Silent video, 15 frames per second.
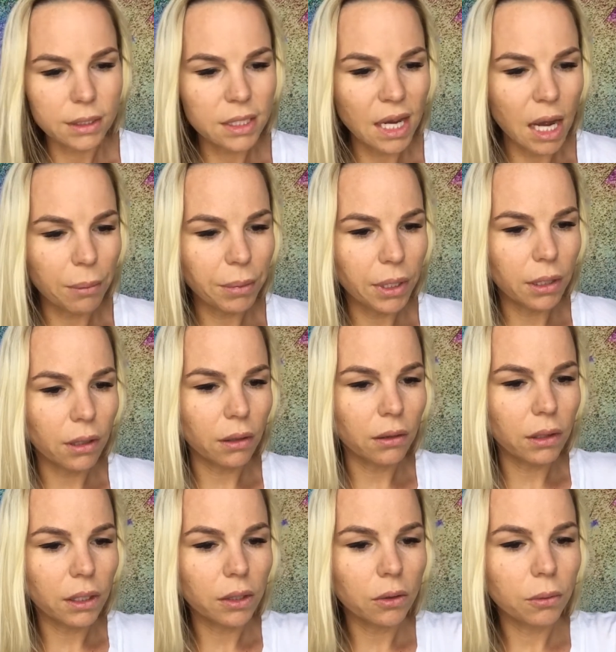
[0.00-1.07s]
tap in a
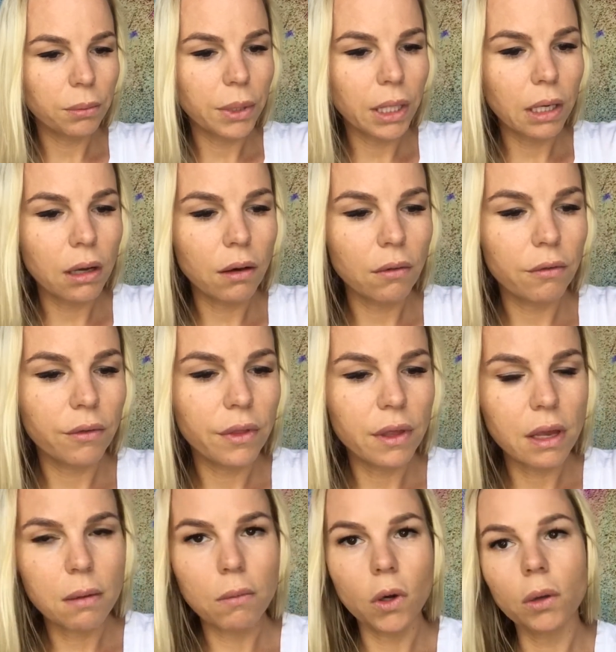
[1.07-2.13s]
little bit of
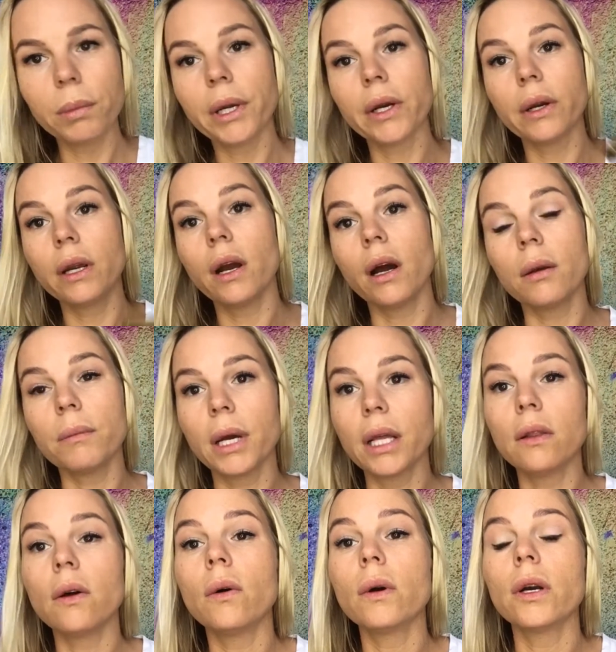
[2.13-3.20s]
the mulberry on my
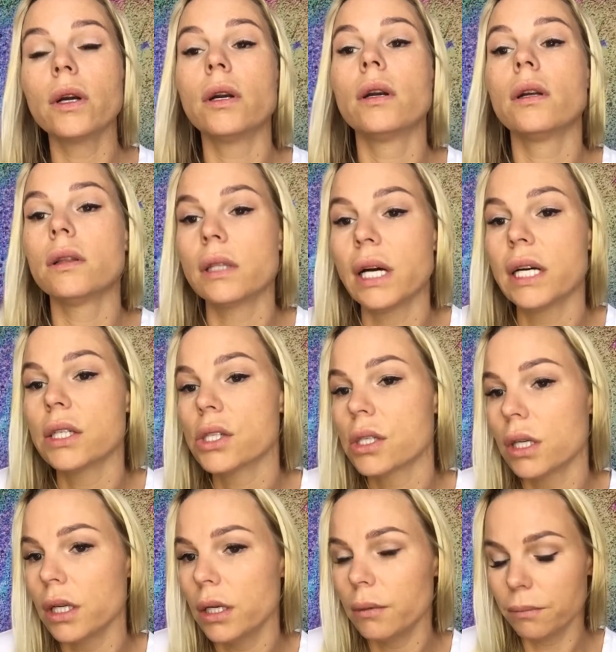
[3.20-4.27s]
lower lash
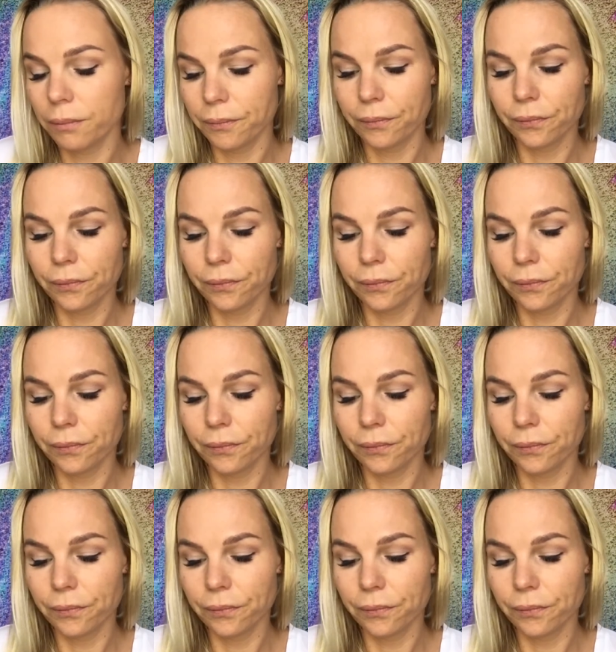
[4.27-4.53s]
line.